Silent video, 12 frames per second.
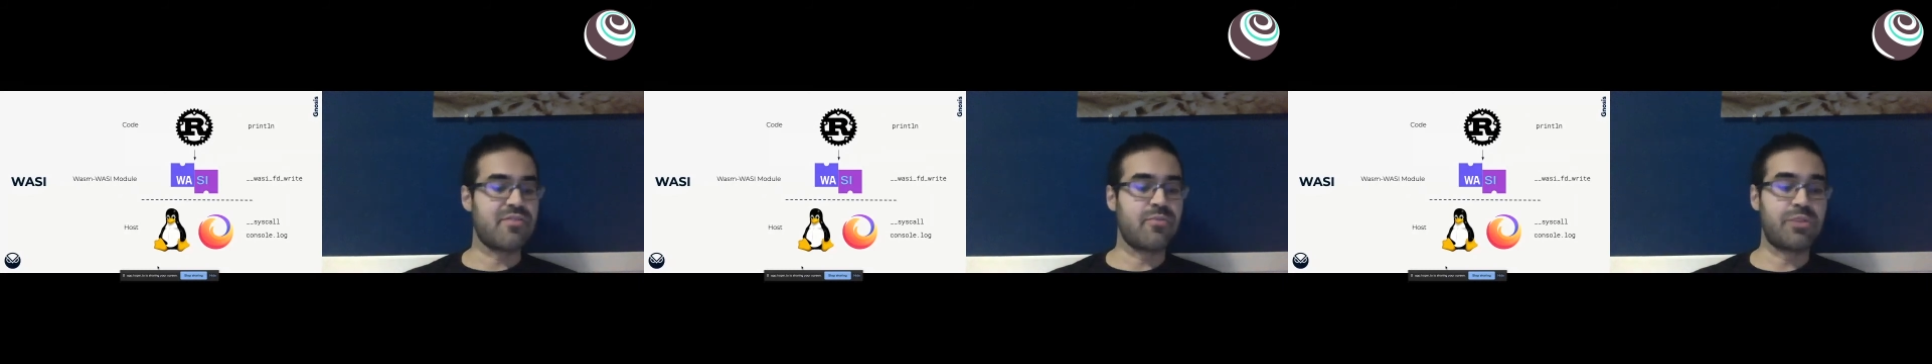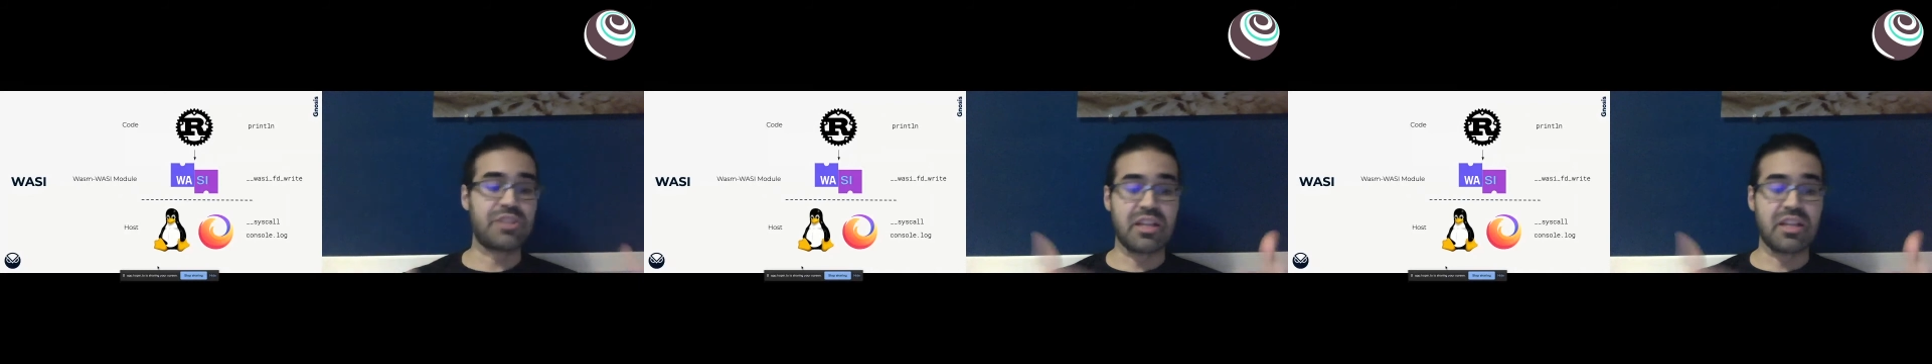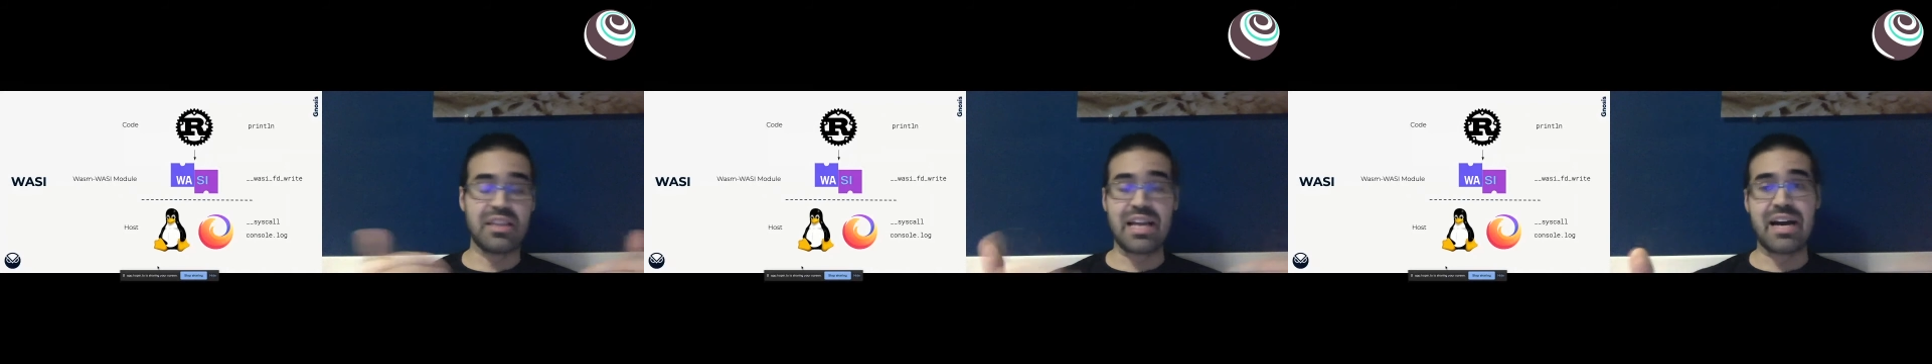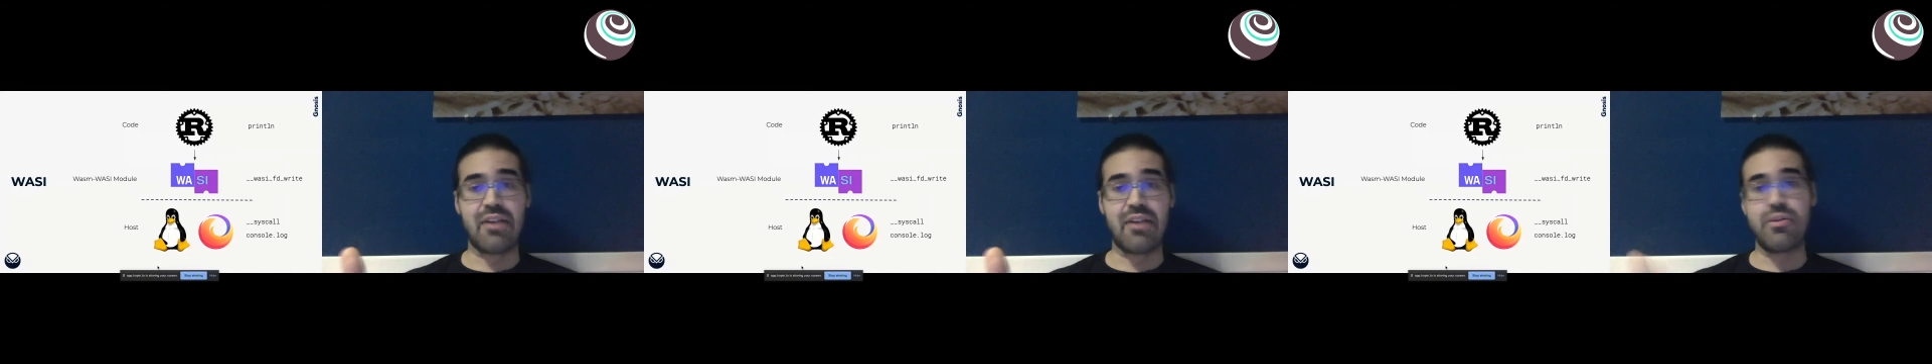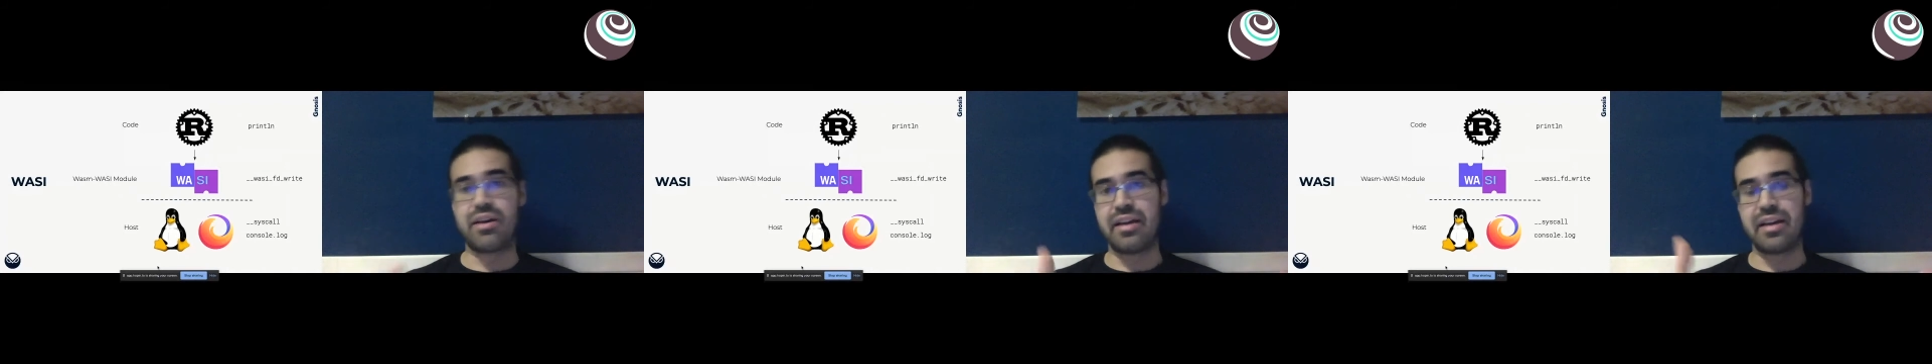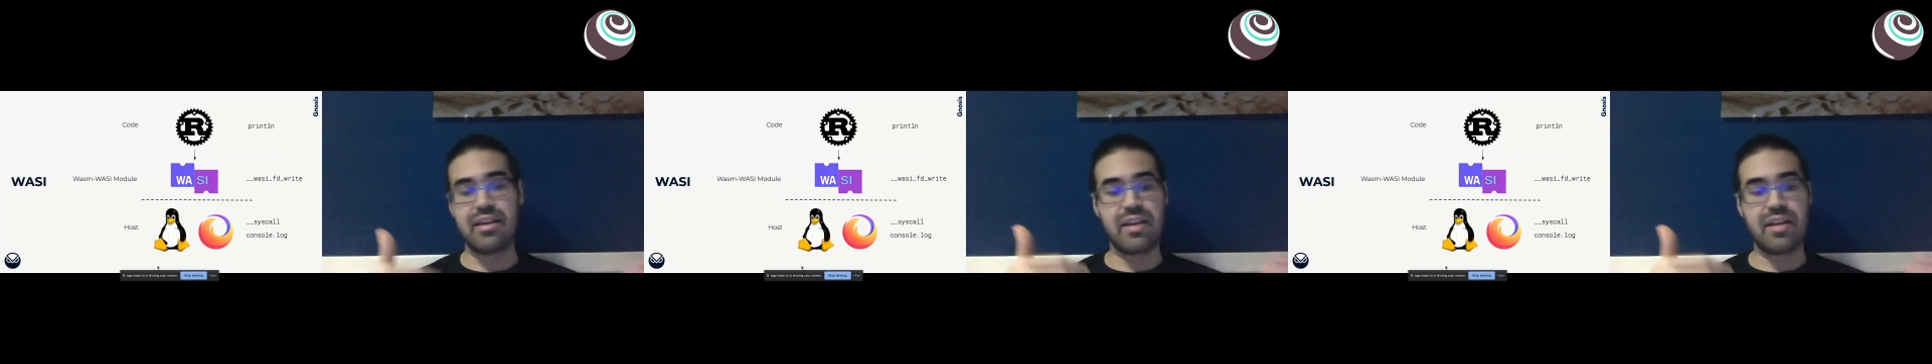which allow
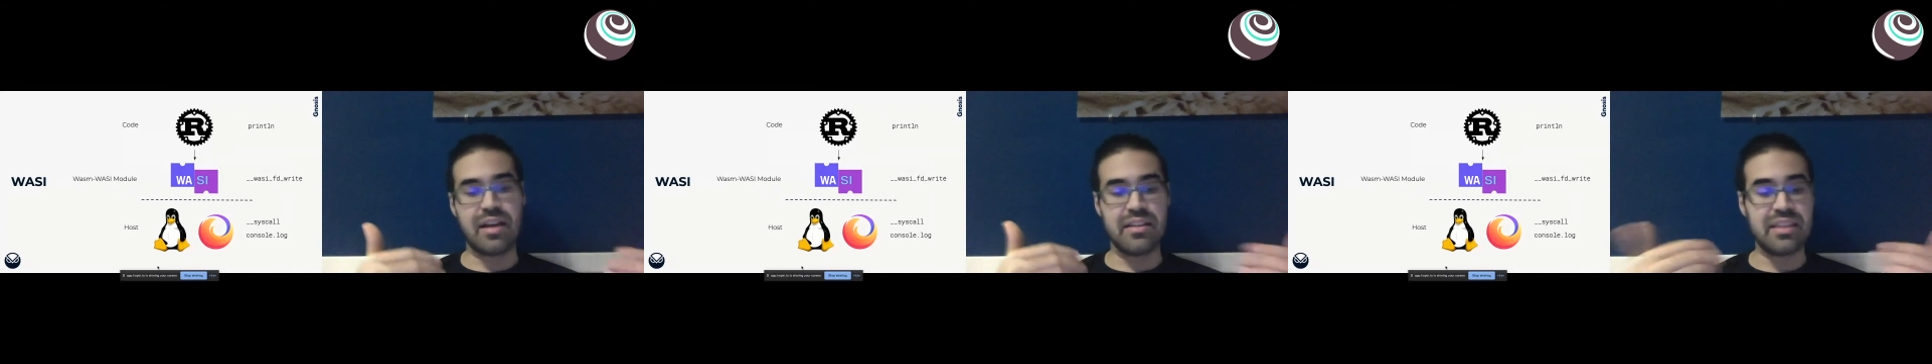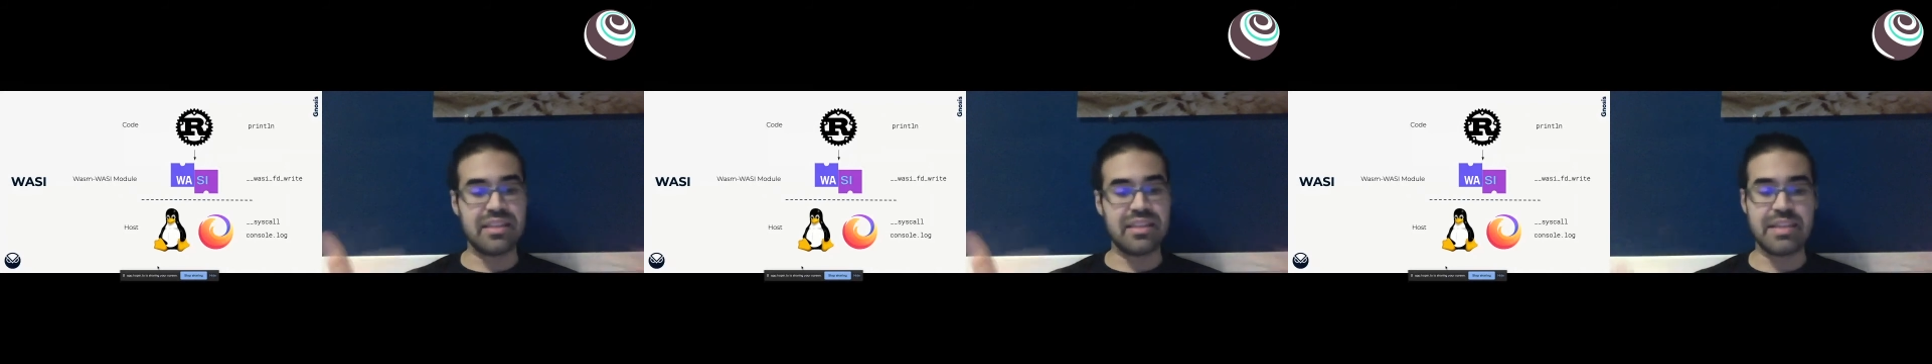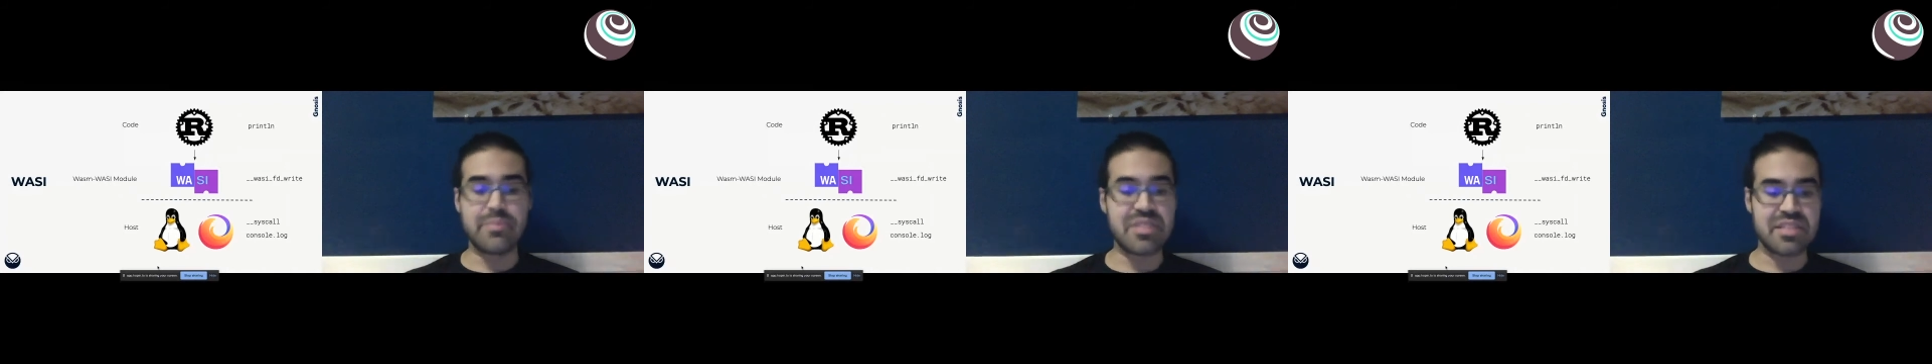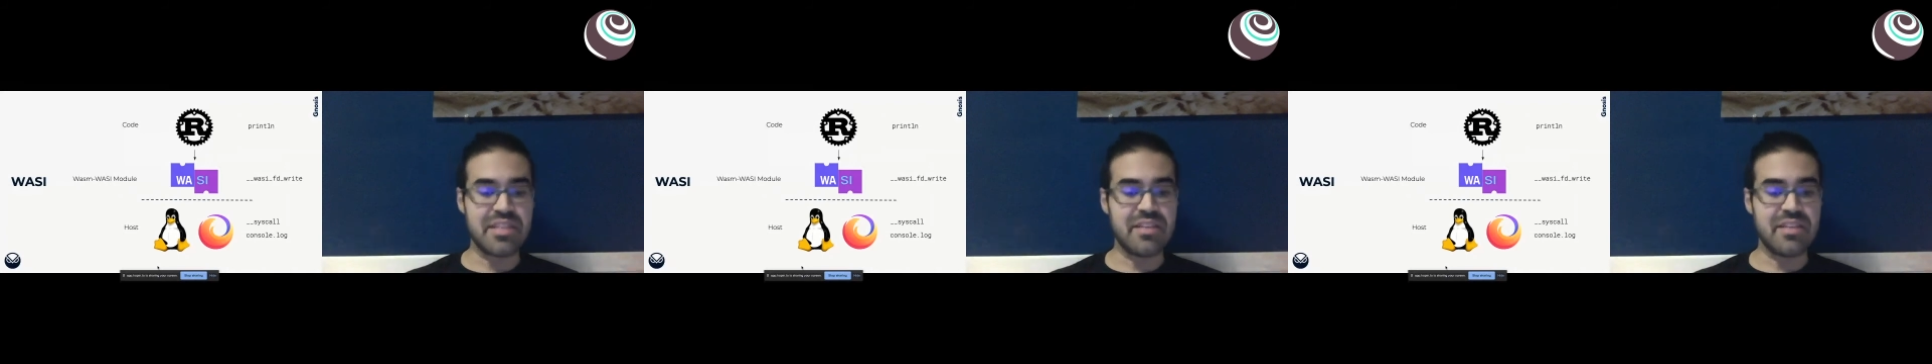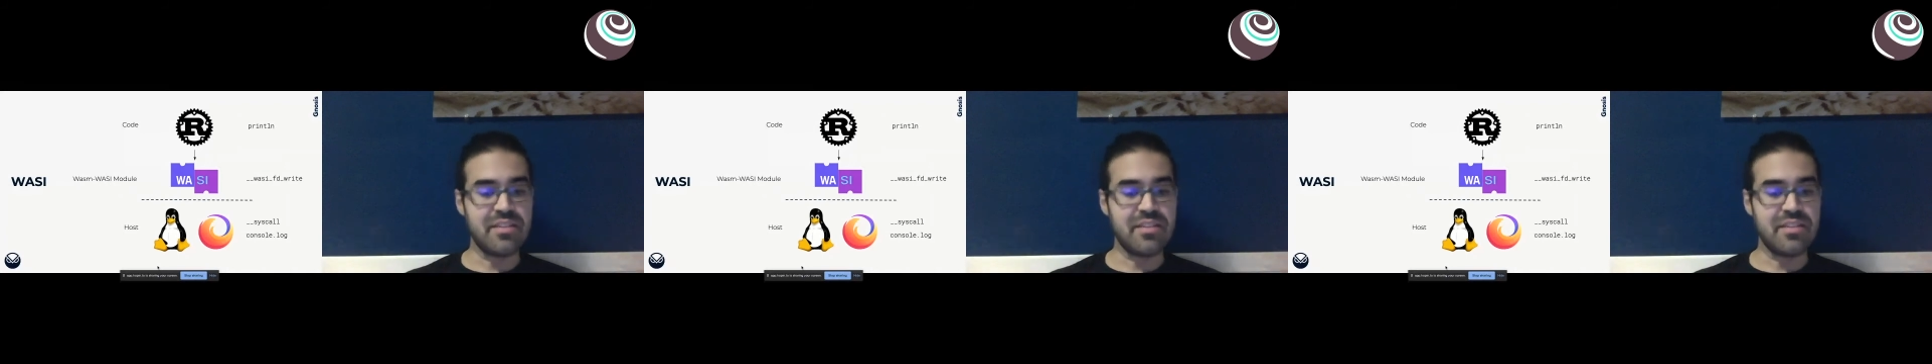a libc